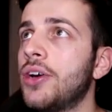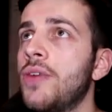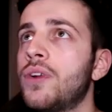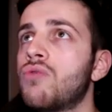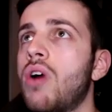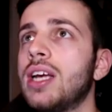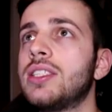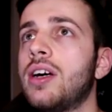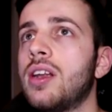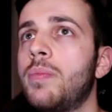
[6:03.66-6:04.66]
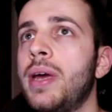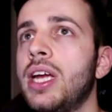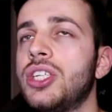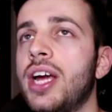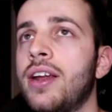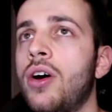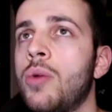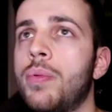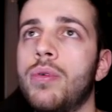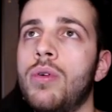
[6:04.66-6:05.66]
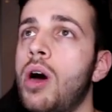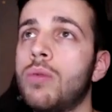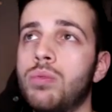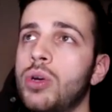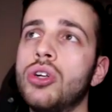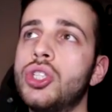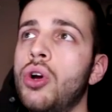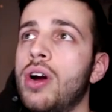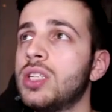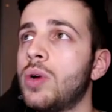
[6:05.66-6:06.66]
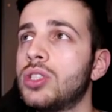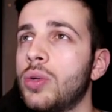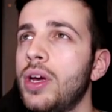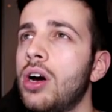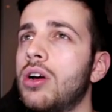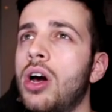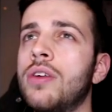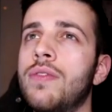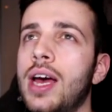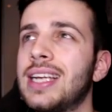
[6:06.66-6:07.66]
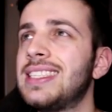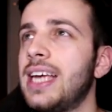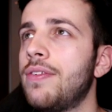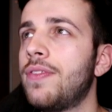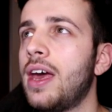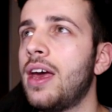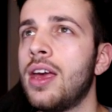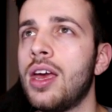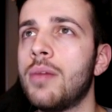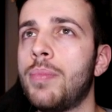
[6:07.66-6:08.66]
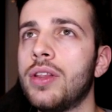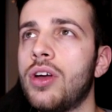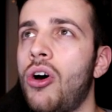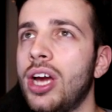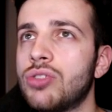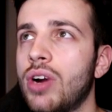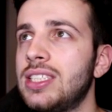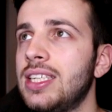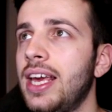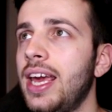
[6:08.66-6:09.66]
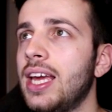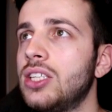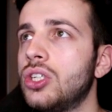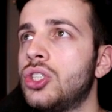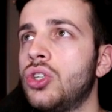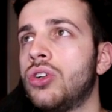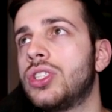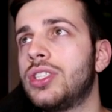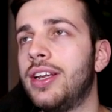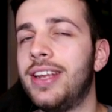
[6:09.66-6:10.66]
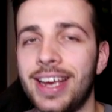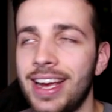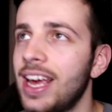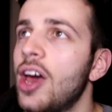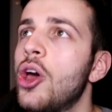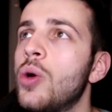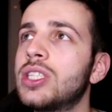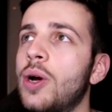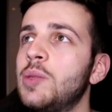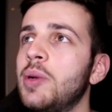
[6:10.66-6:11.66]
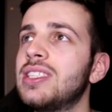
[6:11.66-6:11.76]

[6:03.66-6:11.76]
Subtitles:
go for the right side of the pitch and hope, well, we got Turan as well, so we are kind of like safe there. But the highest rated is Johnson, who is going to be our